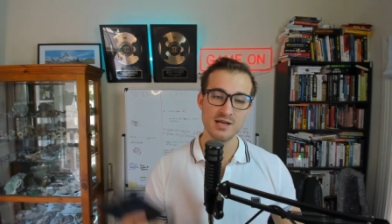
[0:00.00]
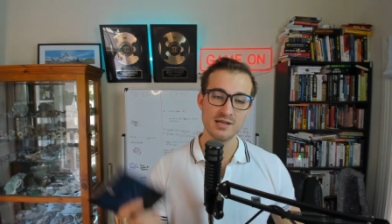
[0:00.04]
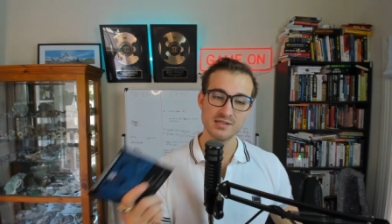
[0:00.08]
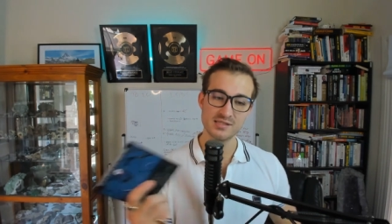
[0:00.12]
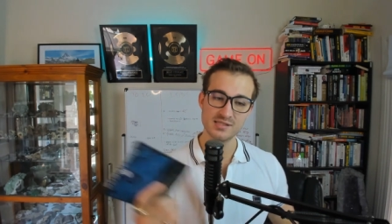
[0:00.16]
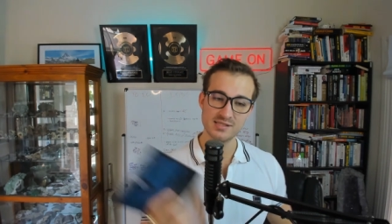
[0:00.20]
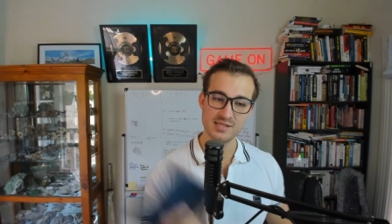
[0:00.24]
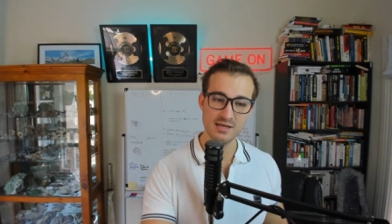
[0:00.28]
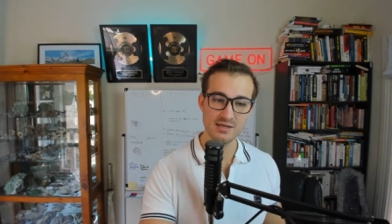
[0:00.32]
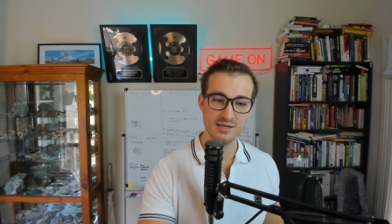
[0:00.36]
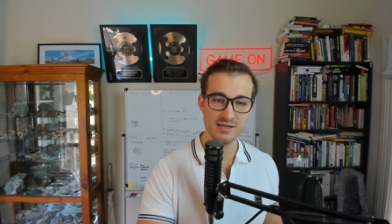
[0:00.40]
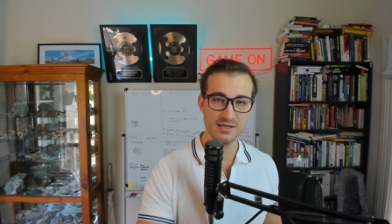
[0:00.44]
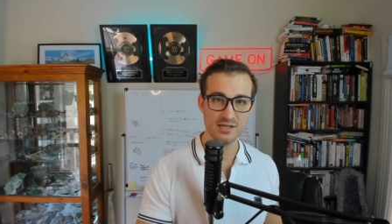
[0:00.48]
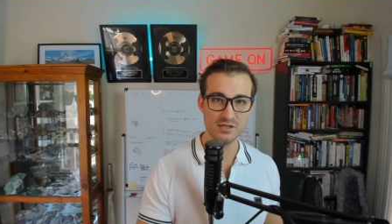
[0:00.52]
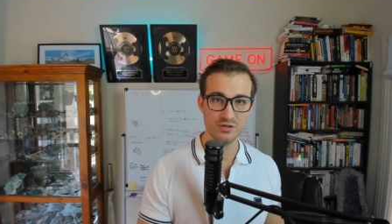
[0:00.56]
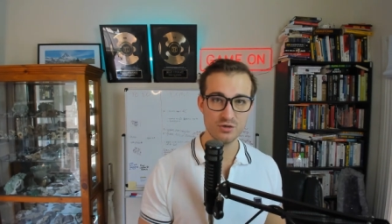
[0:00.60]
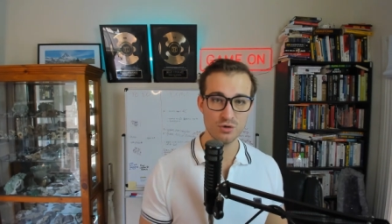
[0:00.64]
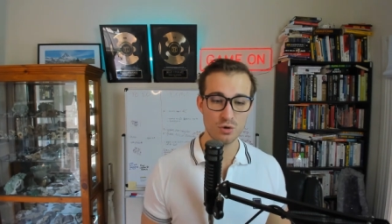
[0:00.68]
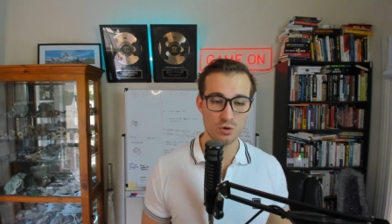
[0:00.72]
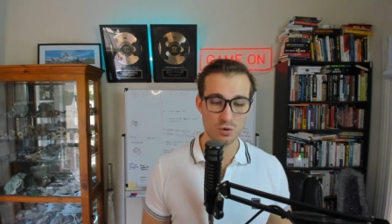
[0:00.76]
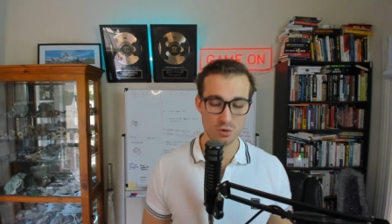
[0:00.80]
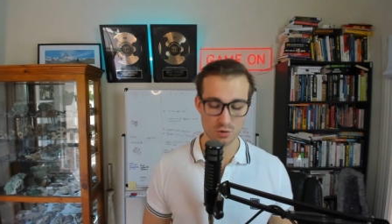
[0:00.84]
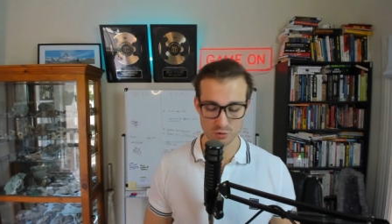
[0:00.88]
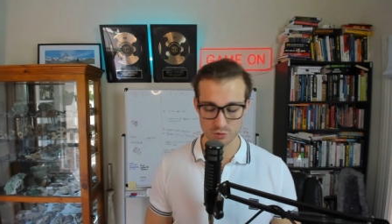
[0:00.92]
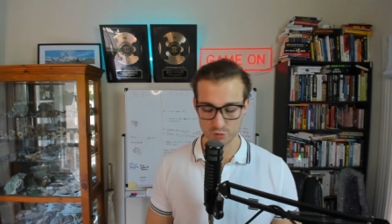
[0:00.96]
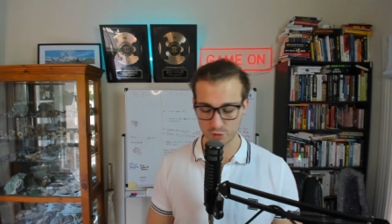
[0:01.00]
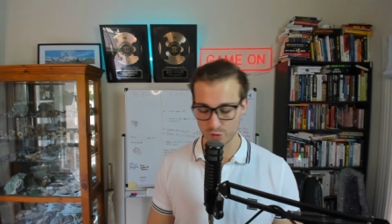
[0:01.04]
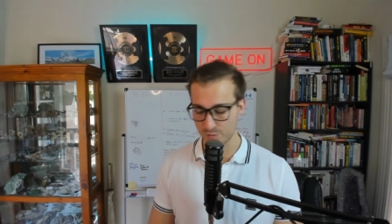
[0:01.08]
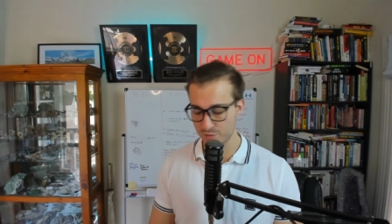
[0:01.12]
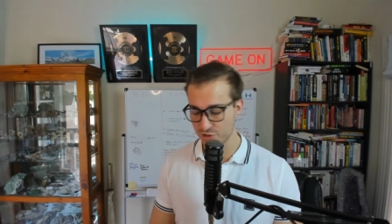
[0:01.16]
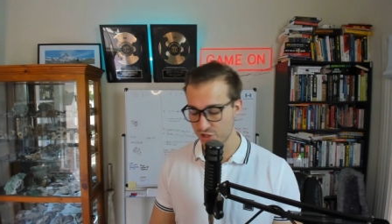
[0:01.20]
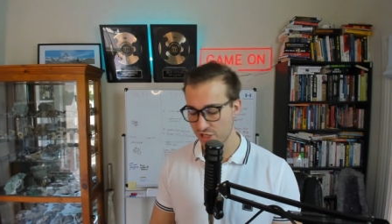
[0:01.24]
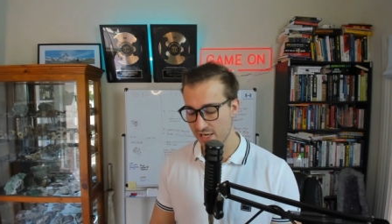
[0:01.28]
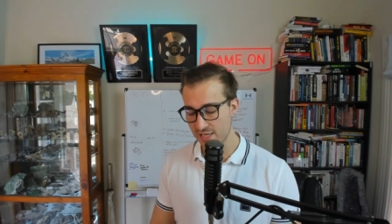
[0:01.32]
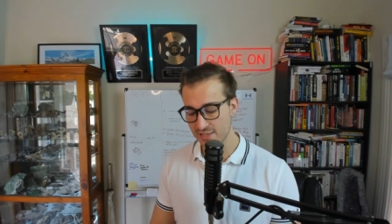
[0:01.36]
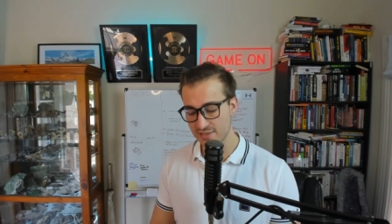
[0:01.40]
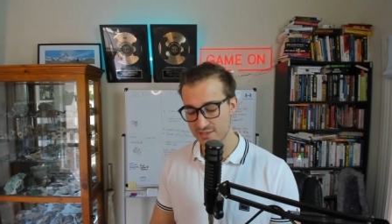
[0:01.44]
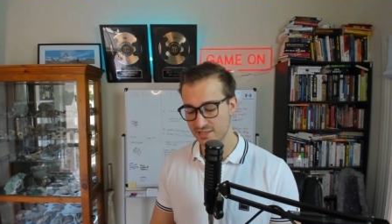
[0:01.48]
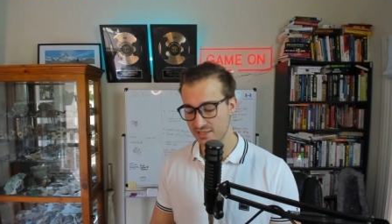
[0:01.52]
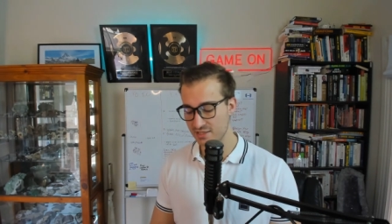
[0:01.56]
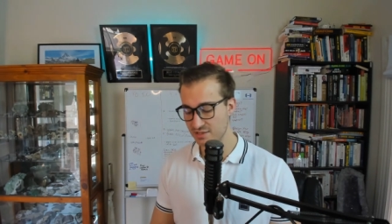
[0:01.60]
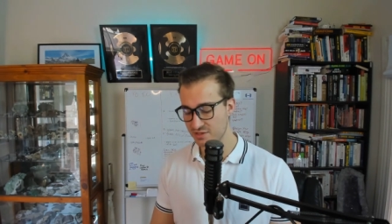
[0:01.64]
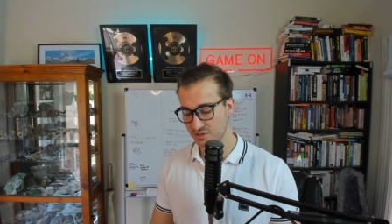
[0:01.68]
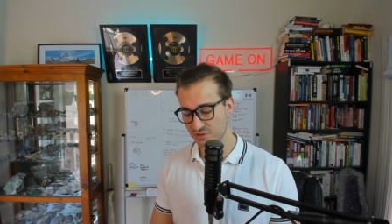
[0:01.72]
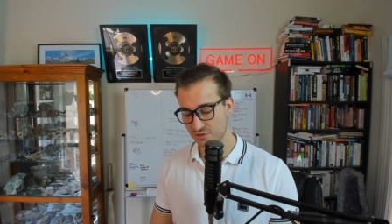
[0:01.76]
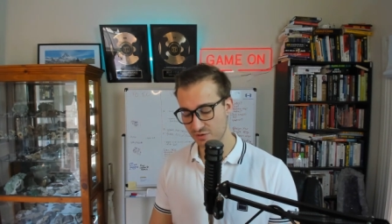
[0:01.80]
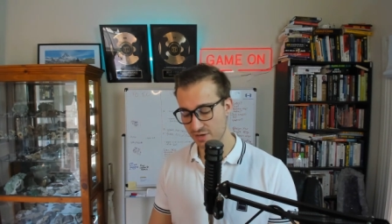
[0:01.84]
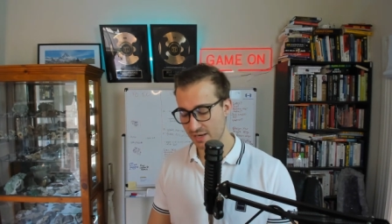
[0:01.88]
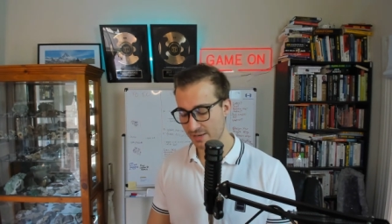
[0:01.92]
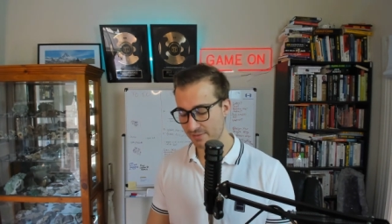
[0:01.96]
send it in your group chats,
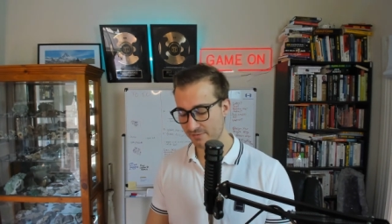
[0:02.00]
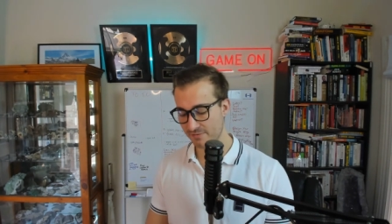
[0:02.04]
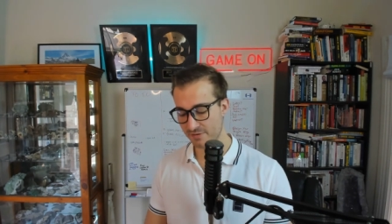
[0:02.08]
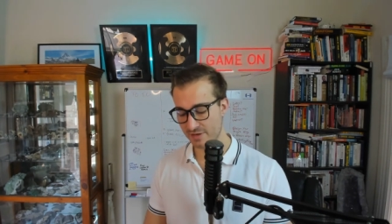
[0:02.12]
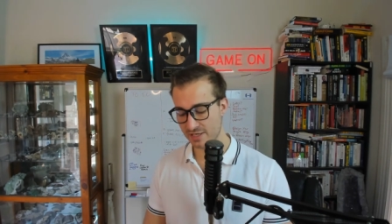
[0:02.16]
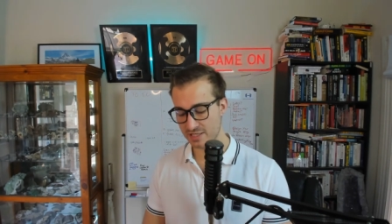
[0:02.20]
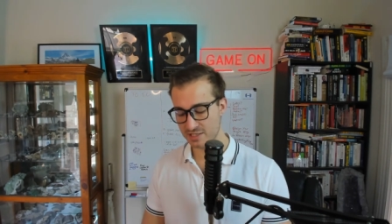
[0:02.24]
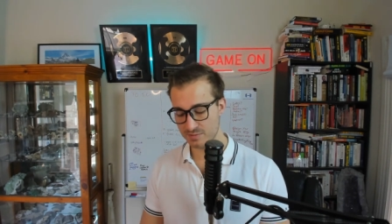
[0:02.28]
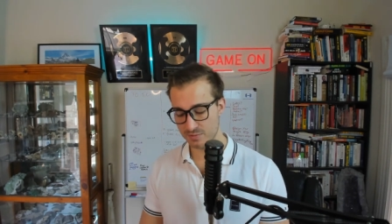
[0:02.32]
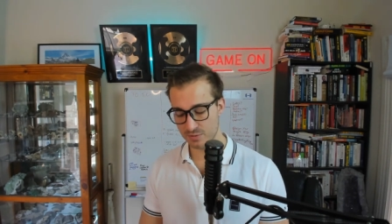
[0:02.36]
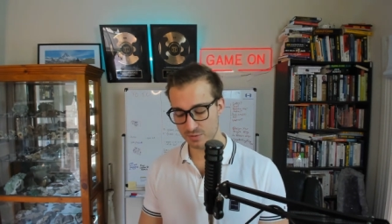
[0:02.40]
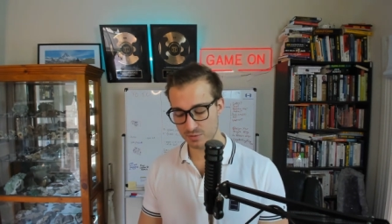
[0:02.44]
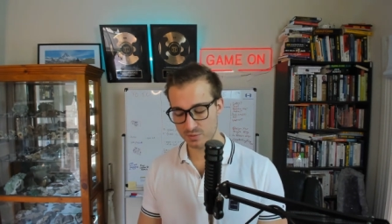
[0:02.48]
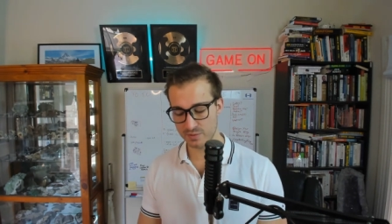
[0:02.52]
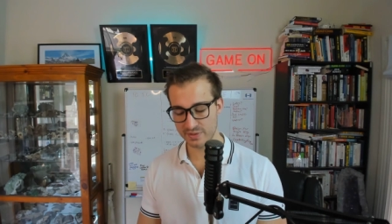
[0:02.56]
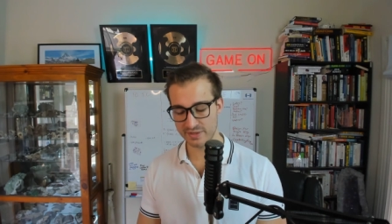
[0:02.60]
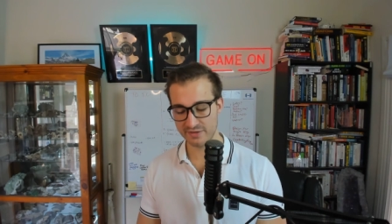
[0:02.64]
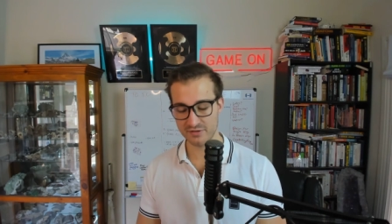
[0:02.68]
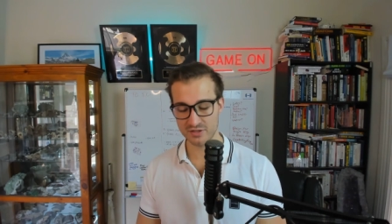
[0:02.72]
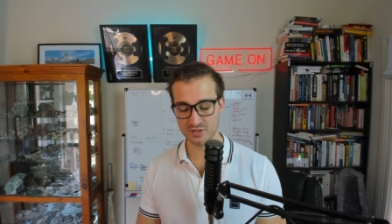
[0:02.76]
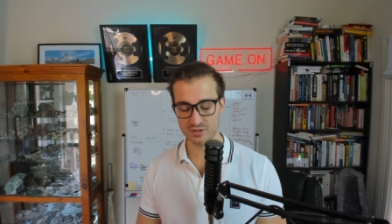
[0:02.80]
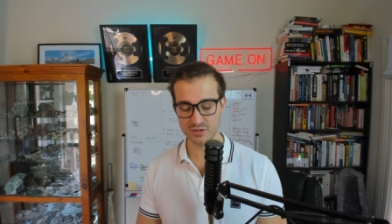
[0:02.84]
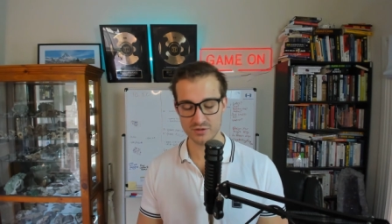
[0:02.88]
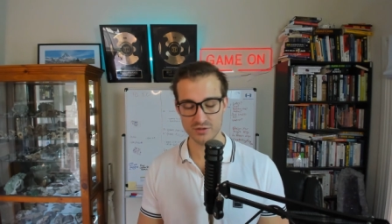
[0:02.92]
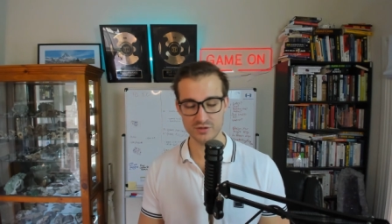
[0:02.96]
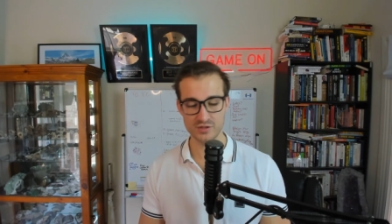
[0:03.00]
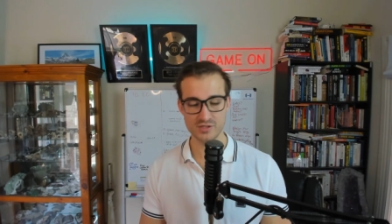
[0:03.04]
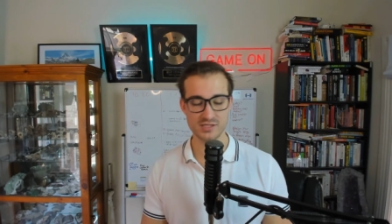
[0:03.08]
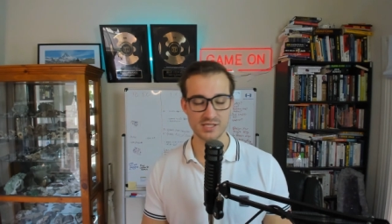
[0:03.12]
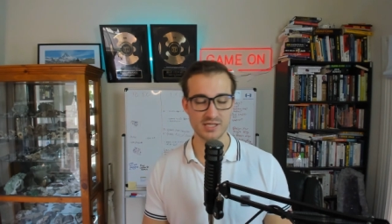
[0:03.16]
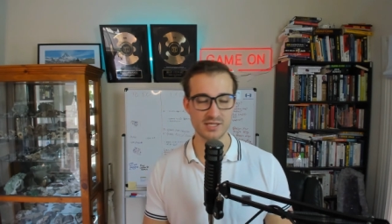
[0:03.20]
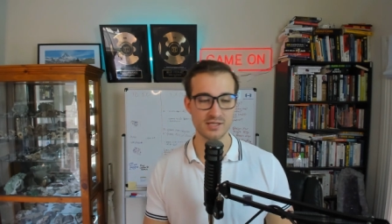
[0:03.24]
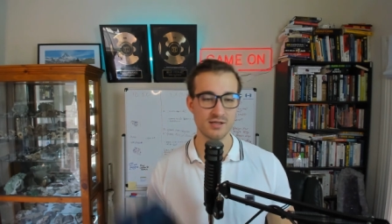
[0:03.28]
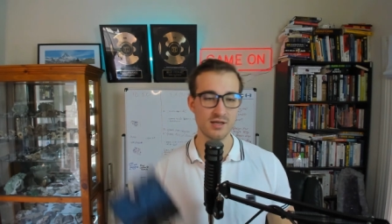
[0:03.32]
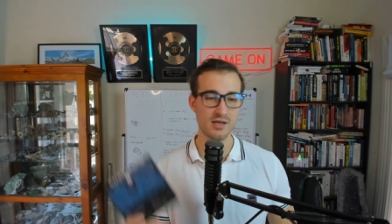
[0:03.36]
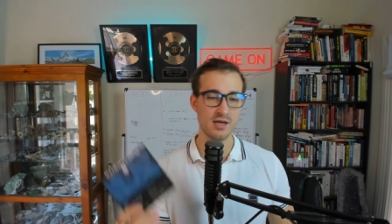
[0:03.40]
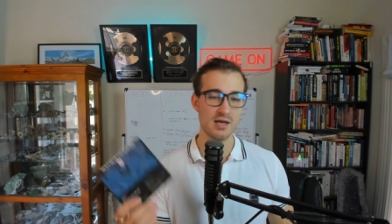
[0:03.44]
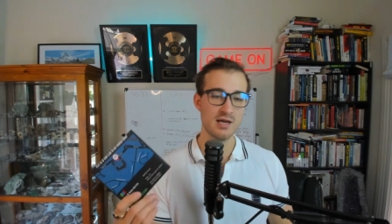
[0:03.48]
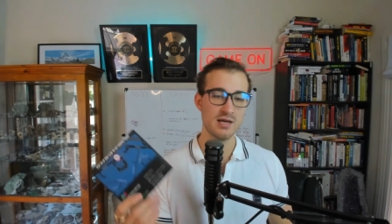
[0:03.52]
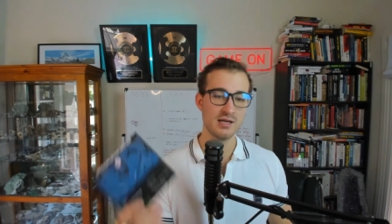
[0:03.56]
Instagram, Facebook, whatever you're using,